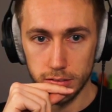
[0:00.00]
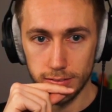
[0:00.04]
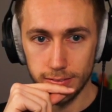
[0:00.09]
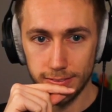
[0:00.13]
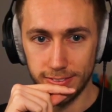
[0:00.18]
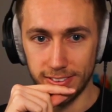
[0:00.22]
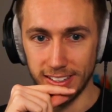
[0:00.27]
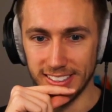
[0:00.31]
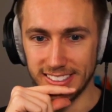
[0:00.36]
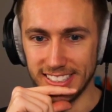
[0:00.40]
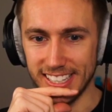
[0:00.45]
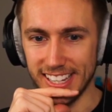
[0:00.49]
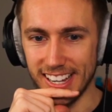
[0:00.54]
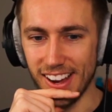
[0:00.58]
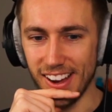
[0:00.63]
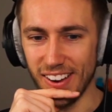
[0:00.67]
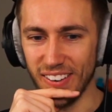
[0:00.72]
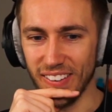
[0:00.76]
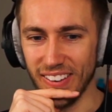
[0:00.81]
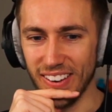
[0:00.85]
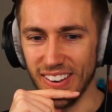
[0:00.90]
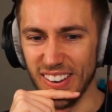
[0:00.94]

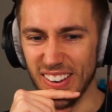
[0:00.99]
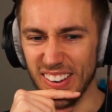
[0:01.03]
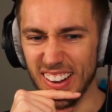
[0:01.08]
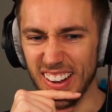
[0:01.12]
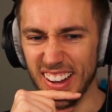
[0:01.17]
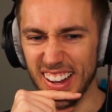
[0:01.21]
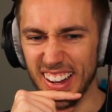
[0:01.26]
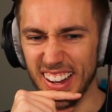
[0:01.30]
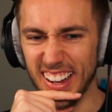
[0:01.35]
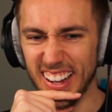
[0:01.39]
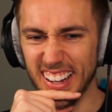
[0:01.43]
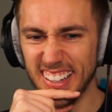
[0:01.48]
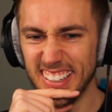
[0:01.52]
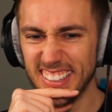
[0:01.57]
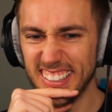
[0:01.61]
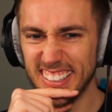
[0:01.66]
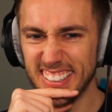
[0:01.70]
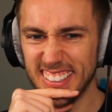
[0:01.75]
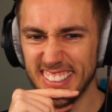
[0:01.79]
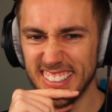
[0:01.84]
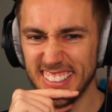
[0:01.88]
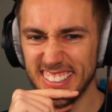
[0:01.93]
Physio. I'm oh. my
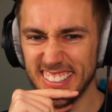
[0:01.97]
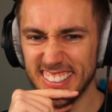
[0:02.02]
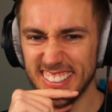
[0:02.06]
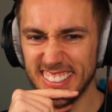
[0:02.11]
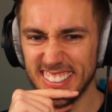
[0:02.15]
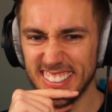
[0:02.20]
physio